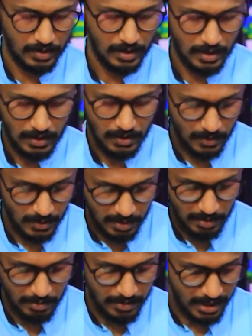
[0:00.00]
right
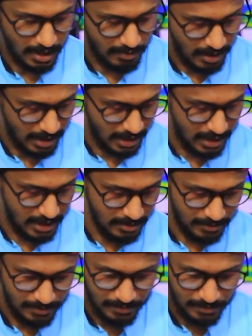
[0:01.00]
okay